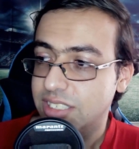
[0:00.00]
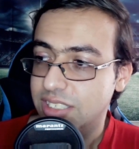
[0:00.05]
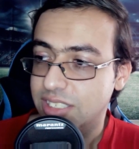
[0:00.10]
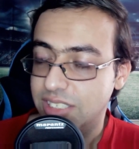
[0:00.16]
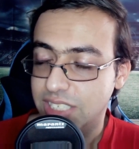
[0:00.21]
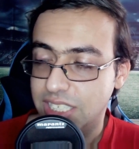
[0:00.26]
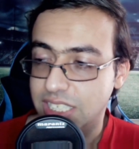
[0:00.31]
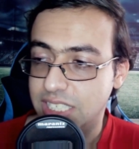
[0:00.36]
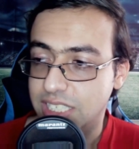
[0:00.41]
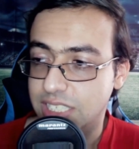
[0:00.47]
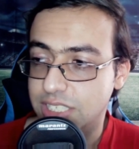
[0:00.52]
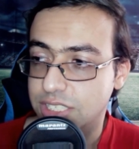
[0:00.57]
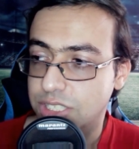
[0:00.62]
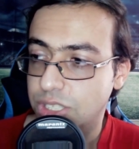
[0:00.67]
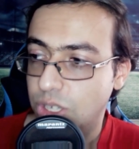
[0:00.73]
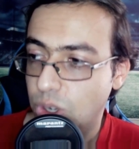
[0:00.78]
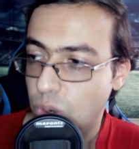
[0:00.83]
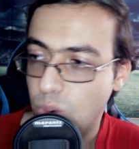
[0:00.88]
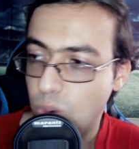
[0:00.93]
It is
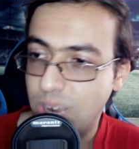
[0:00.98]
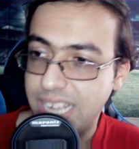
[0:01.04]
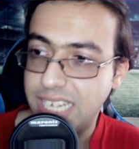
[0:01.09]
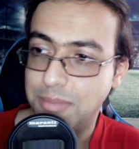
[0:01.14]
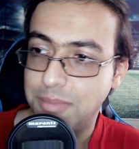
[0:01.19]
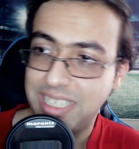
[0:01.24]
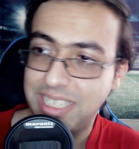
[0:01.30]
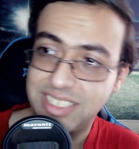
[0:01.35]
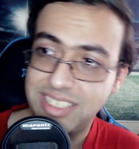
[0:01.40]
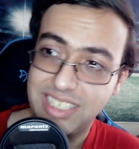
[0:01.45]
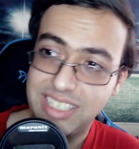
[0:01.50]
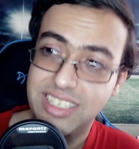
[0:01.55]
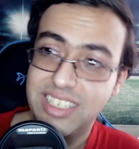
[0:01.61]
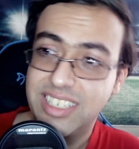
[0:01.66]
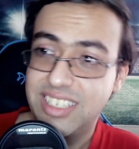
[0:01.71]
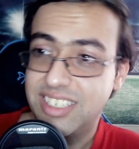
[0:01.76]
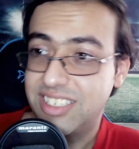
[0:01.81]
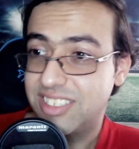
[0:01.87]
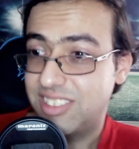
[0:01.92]
quite amazing.
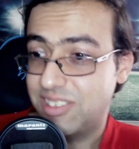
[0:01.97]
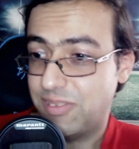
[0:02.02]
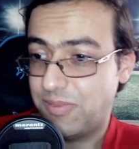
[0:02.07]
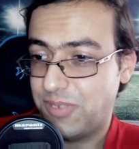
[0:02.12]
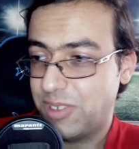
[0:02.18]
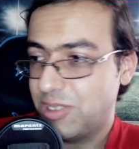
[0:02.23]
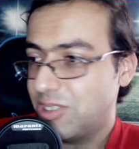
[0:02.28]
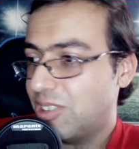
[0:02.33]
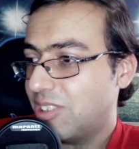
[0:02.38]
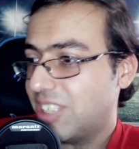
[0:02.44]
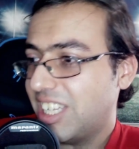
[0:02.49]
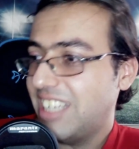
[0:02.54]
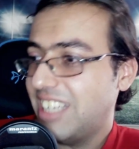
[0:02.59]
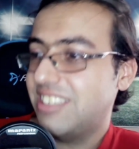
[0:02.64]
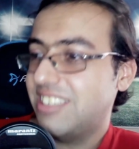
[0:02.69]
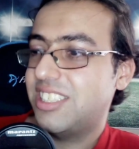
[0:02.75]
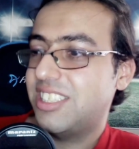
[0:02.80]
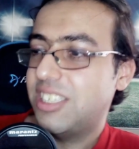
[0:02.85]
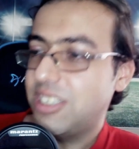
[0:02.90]
So if you're looking
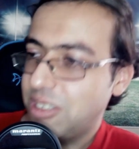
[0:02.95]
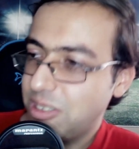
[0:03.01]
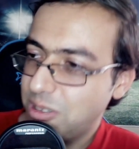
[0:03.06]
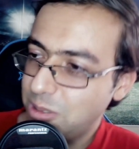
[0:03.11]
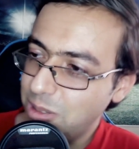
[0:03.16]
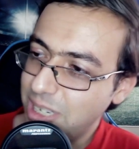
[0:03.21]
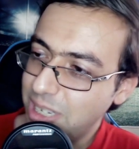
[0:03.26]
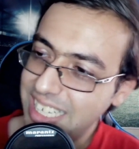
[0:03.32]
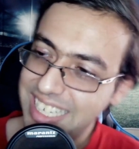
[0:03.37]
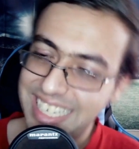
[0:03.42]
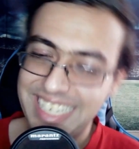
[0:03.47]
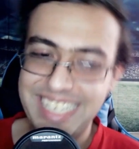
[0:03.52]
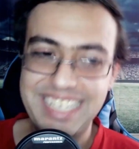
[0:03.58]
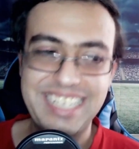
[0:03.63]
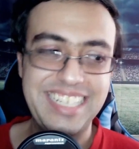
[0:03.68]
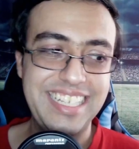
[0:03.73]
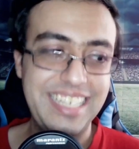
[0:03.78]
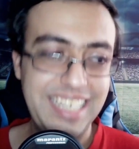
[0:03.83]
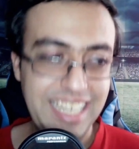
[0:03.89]
to
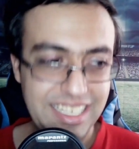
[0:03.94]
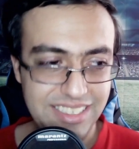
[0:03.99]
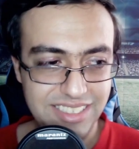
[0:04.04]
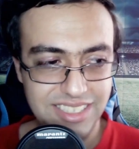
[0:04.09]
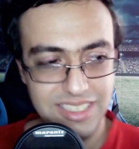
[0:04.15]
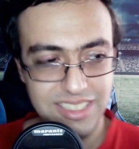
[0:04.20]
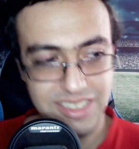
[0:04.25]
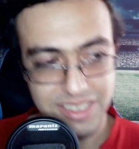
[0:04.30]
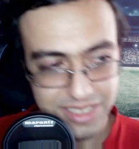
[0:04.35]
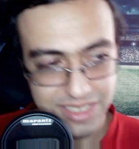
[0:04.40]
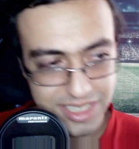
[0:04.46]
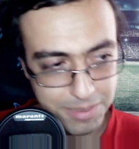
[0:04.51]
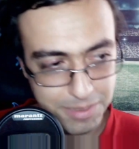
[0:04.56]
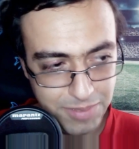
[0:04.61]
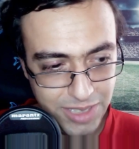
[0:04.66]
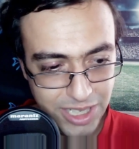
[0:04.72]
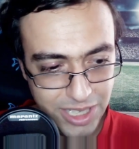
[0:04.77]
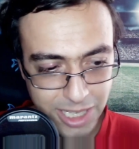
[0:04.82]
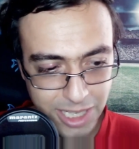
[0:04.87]
get some
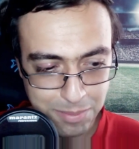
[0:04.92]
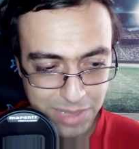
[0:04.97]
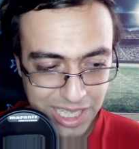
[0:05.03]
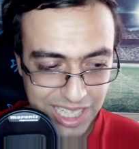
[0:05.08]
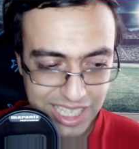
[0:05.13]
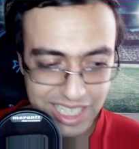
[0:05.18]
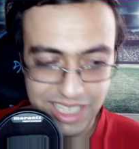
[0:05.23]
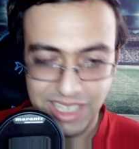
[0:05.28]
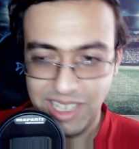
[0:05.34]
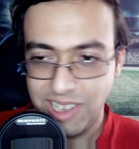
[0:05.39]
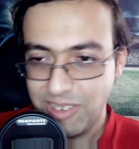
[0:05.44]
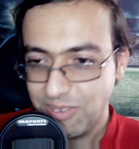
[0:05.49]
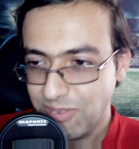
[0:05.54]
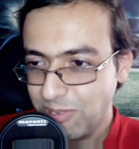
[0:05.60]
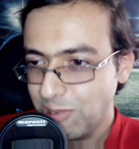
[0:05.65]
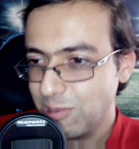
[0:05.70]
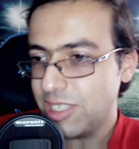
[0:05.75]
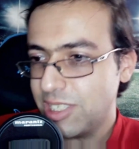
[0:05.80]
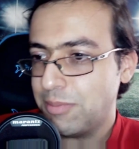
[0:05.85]
VIP
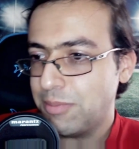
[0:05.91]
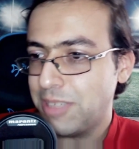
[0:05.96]
for a little bit